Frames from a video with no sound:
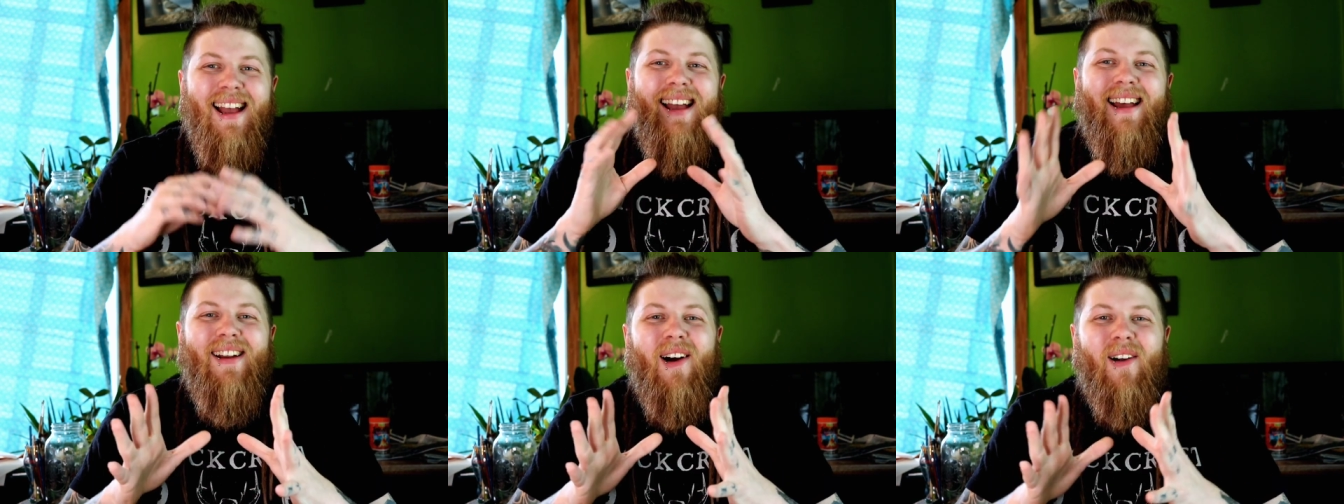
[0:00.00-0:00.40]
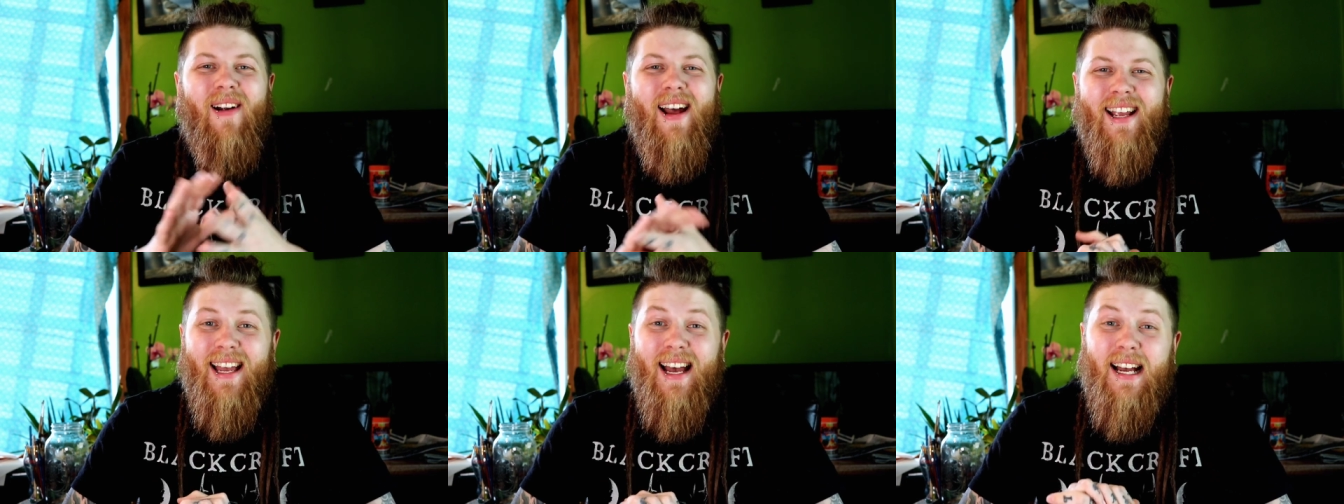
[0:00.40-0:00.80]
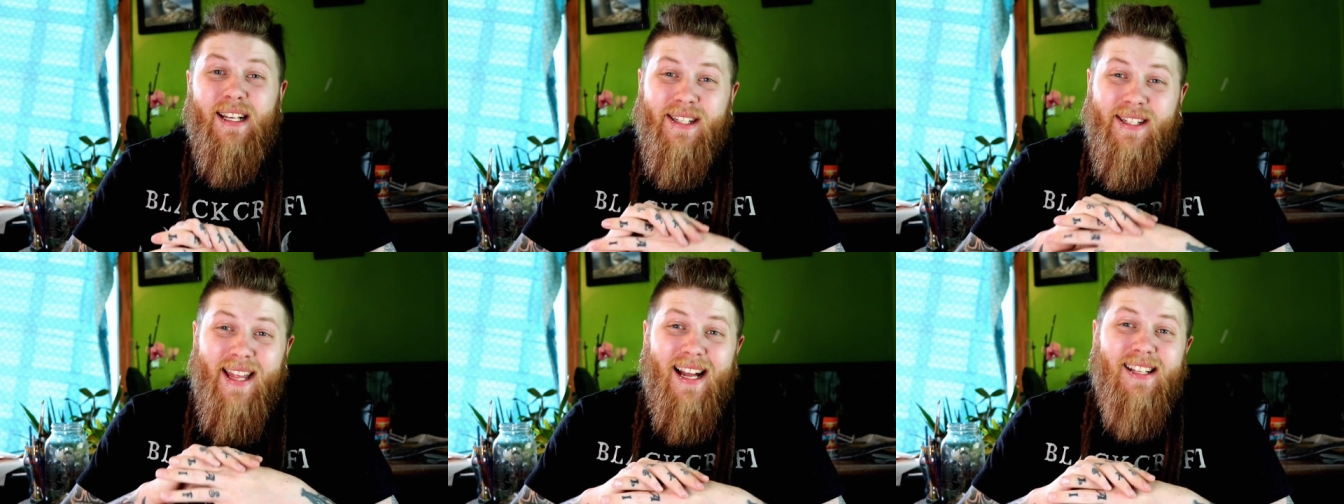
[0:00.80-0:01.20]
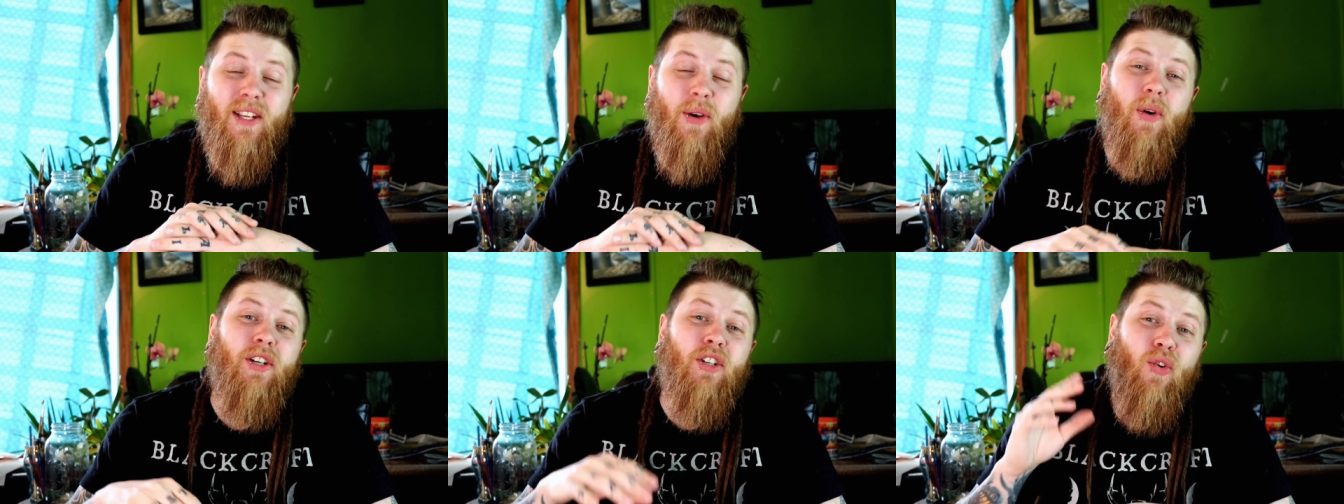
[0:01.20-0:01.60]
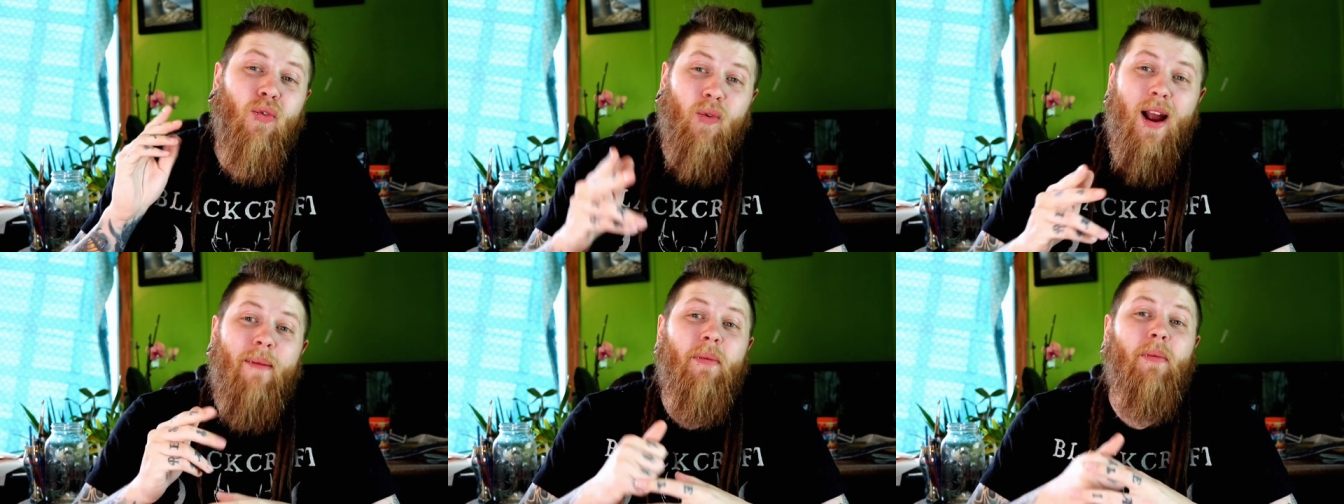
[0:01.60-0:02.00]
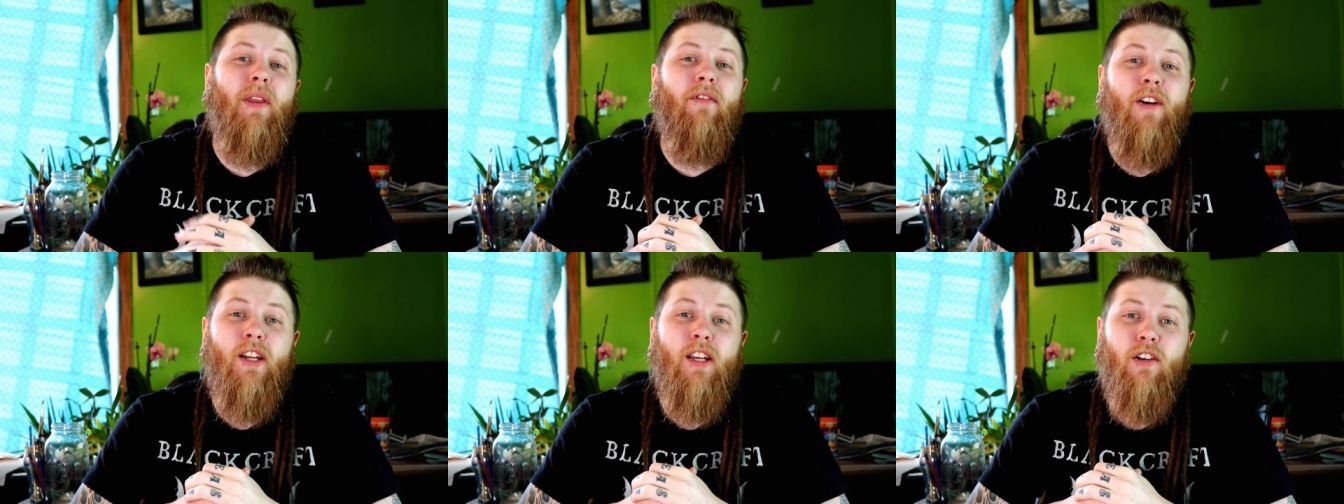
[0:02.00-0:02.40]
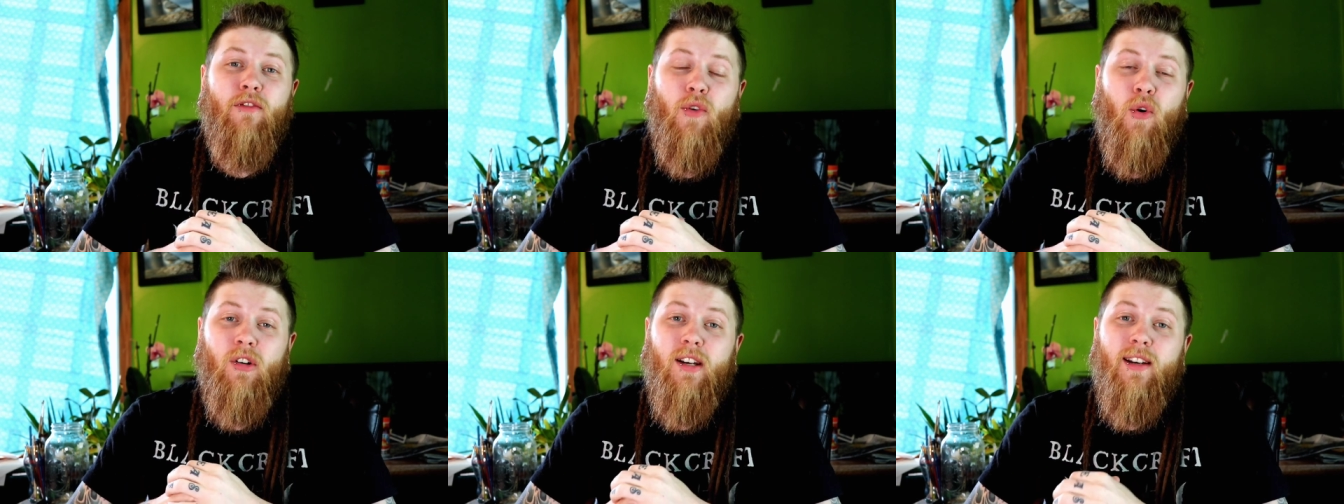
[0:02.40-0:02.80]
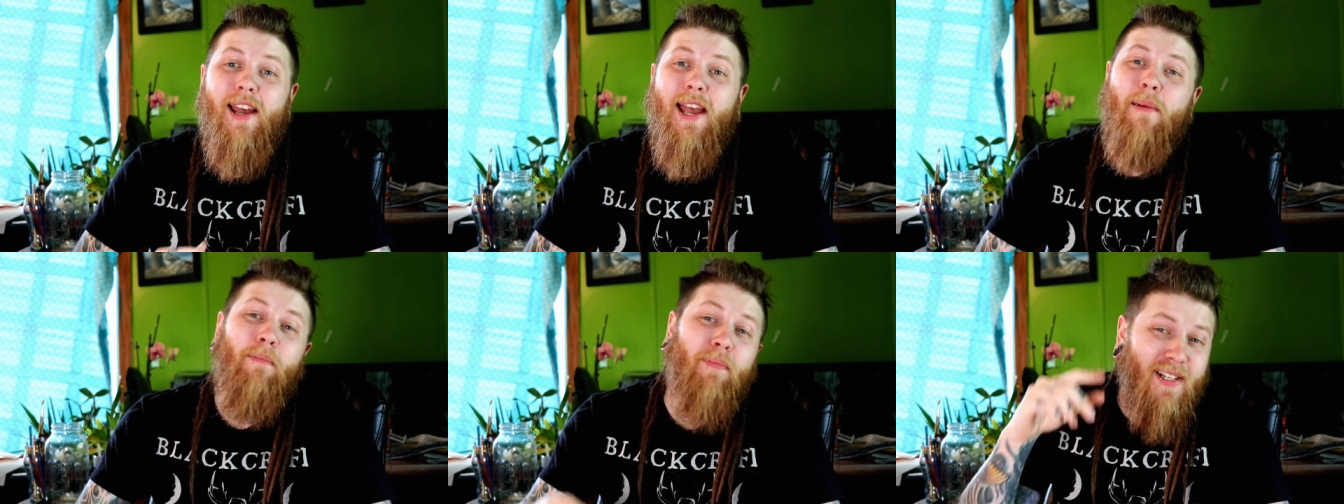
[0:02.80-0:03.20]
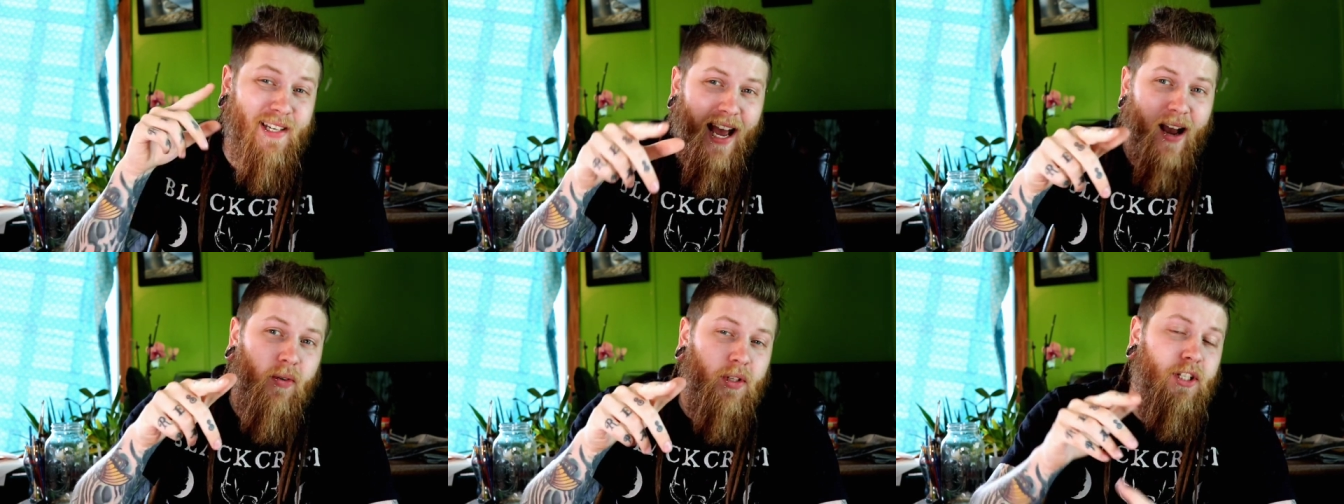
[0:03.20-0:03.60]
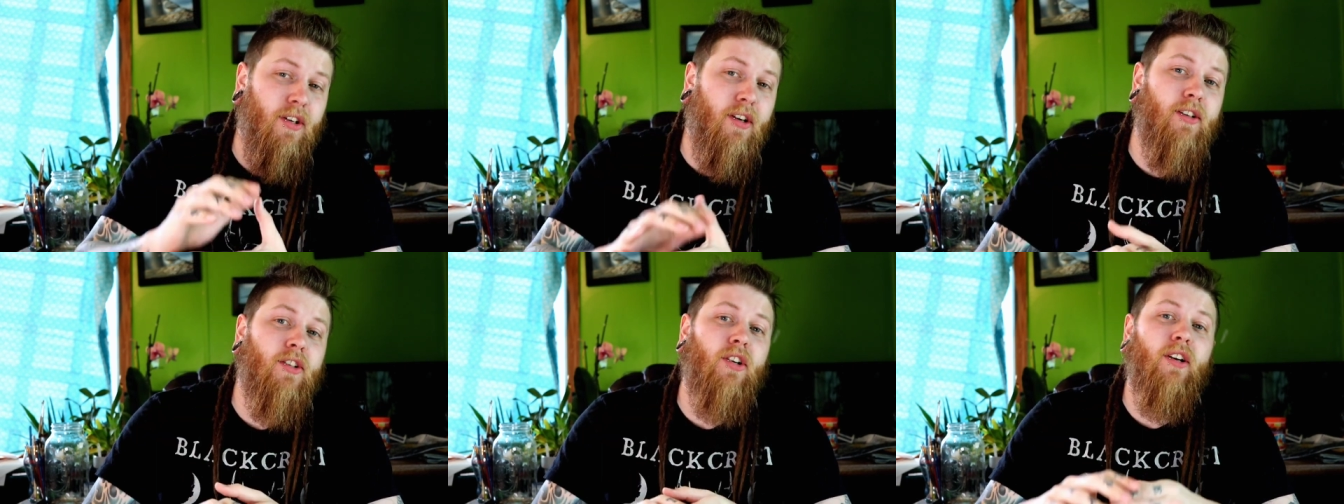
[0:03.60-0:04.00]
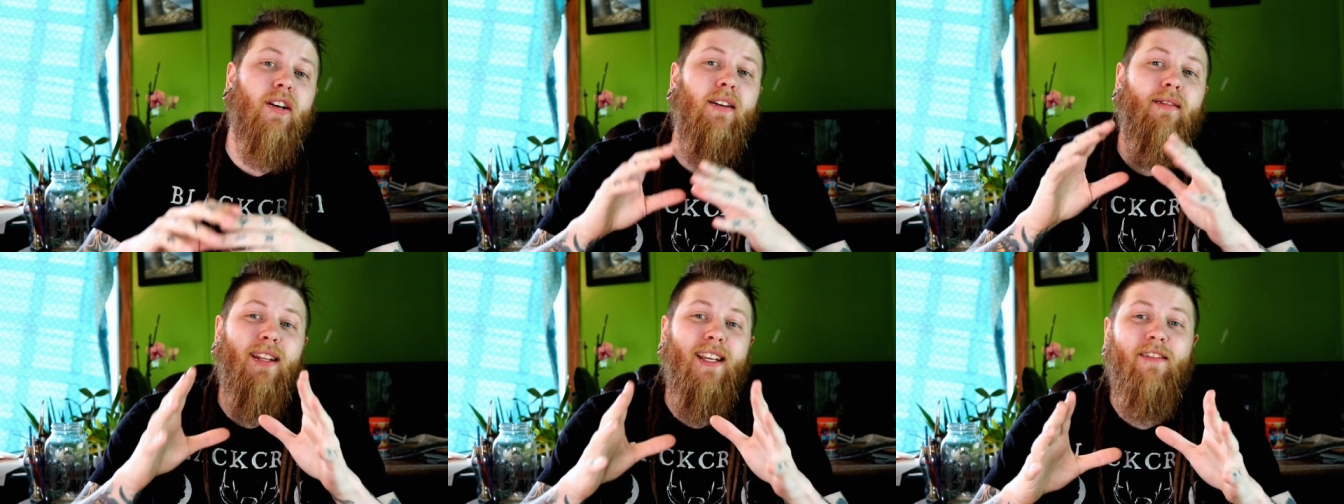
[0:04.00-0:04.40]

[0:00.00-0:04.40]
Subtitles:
And alright guys, that's going to wrap up the video for today, but now it's your turn.